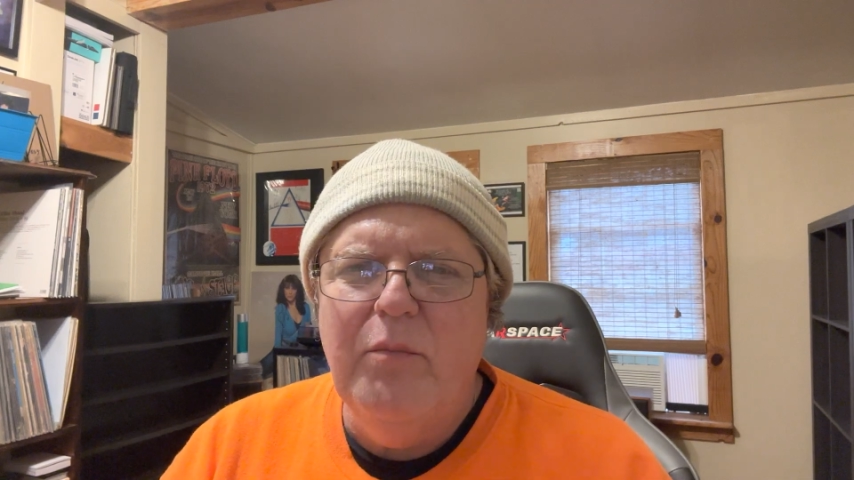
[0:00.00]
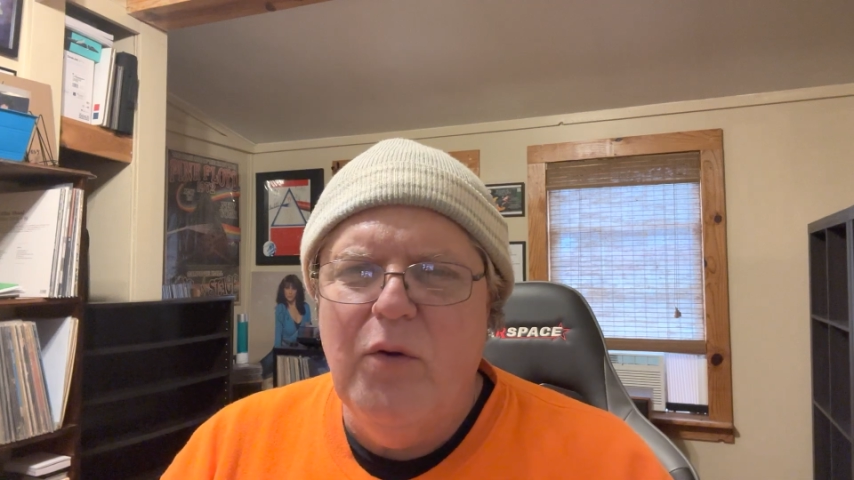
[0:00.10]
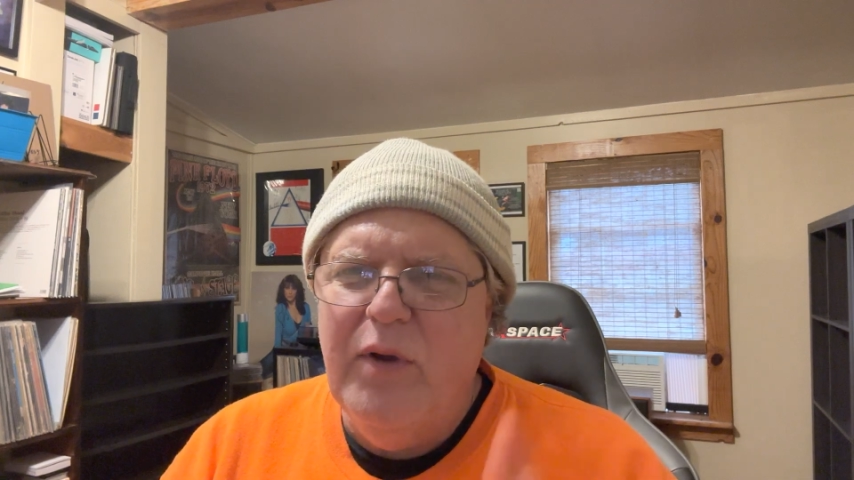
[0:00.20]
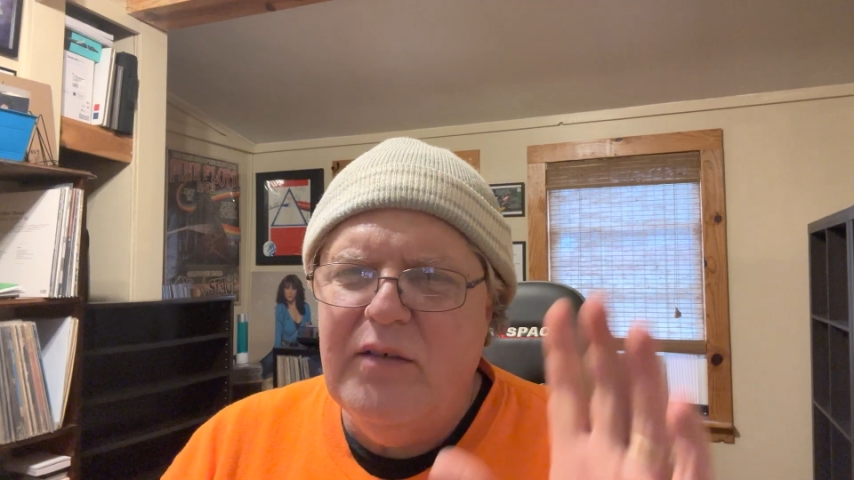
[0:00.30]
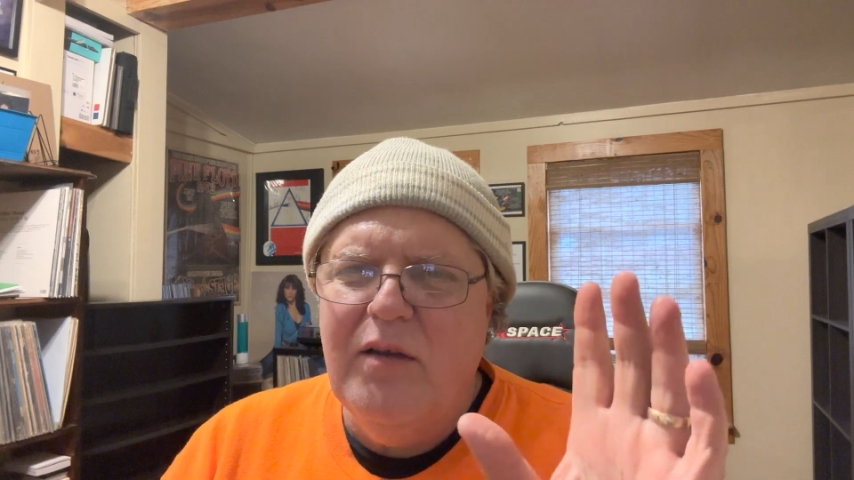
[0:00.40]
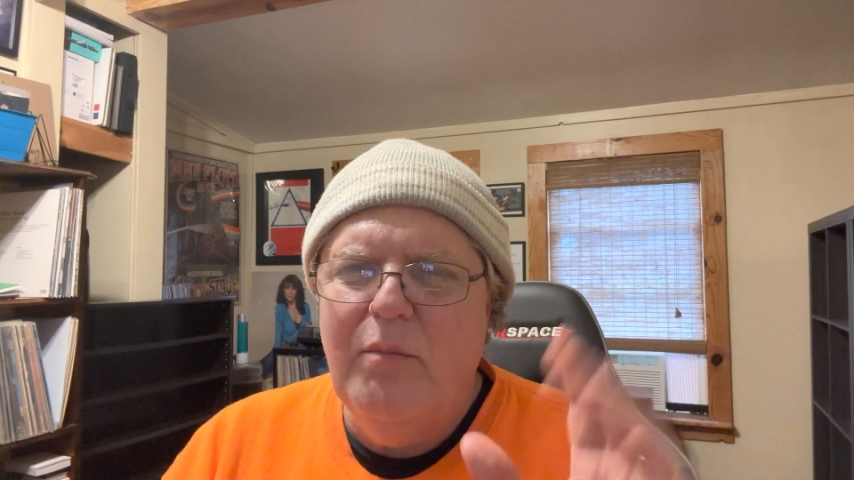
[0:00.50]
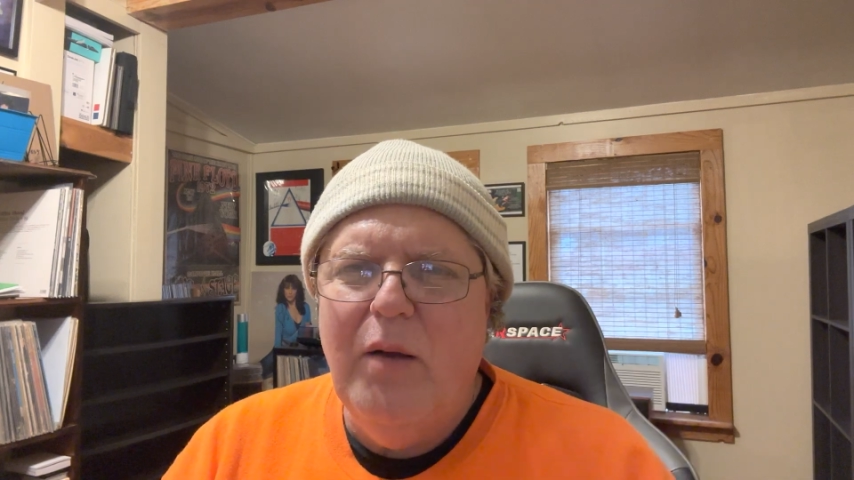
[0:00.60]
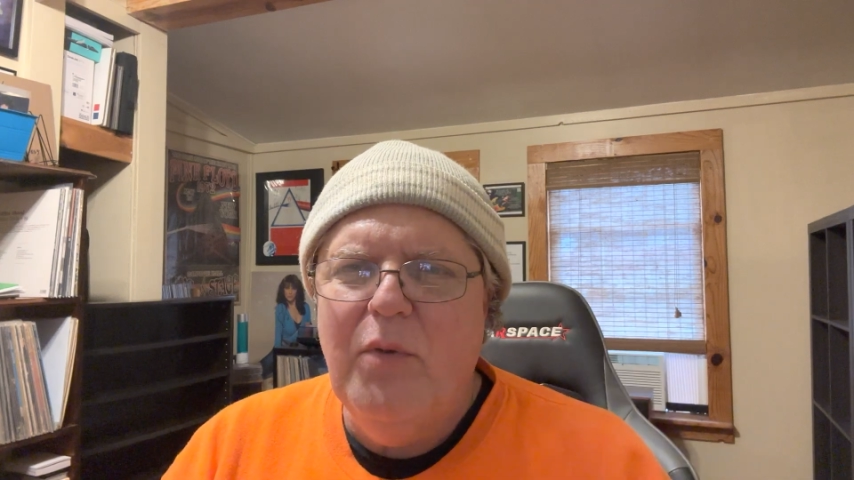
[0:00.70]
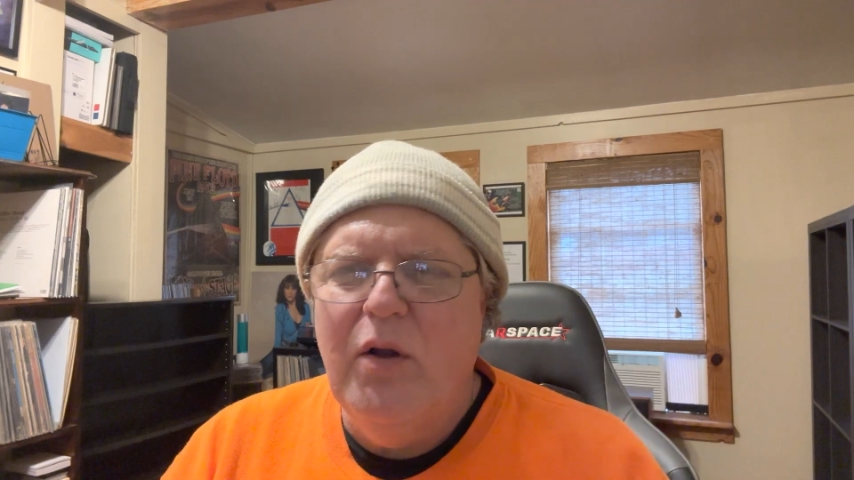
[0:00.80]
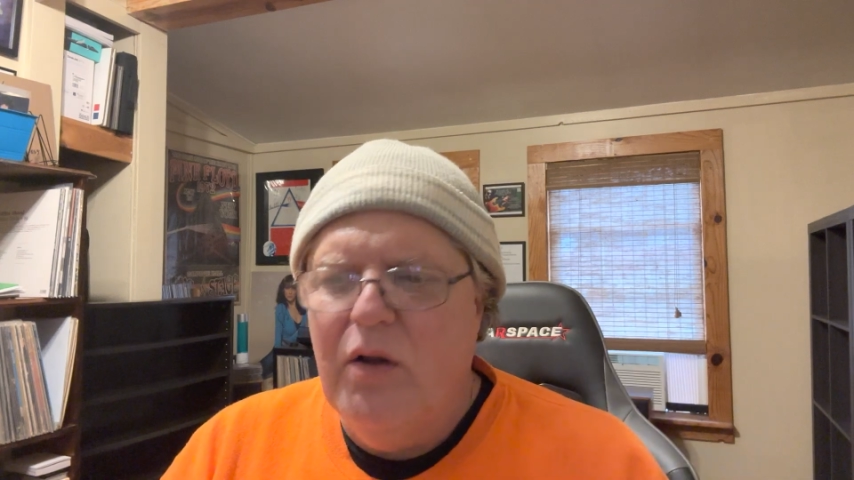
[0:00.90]
The rest of them
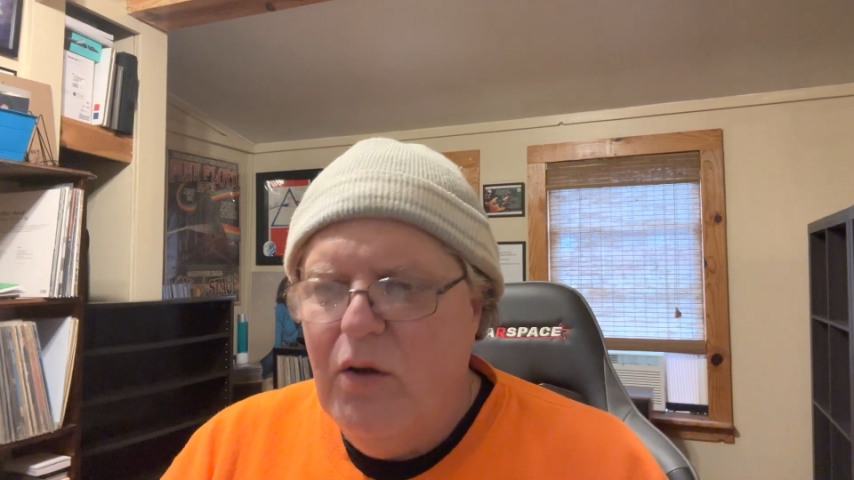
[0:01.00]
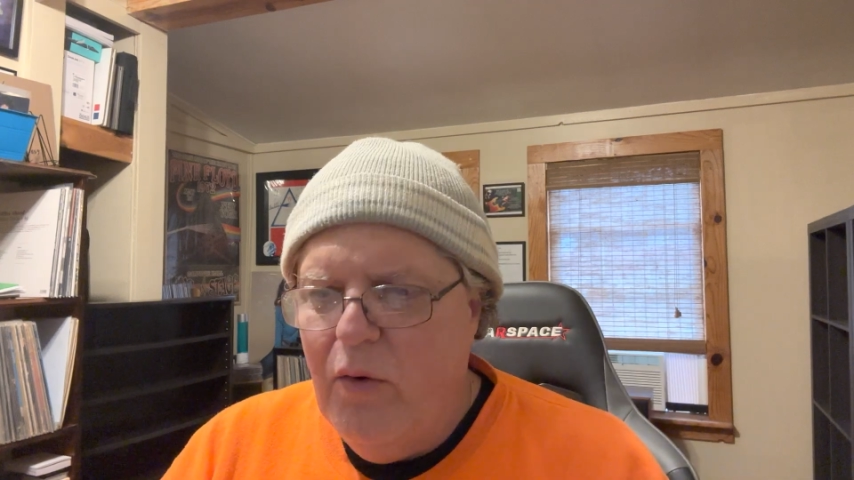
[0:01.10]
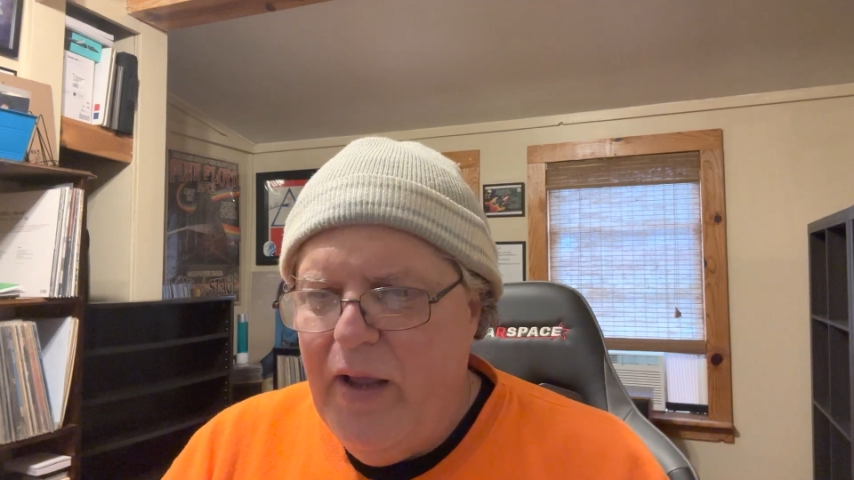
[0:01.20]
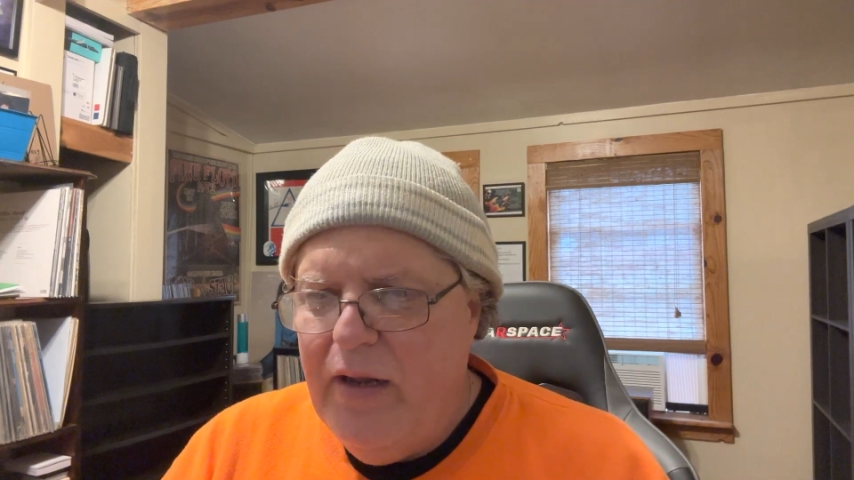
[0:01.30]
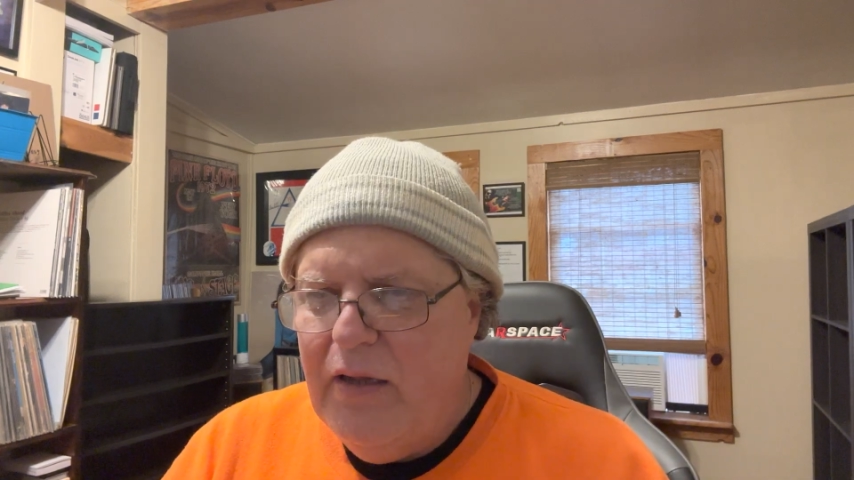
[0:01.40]
I'm going to go ahead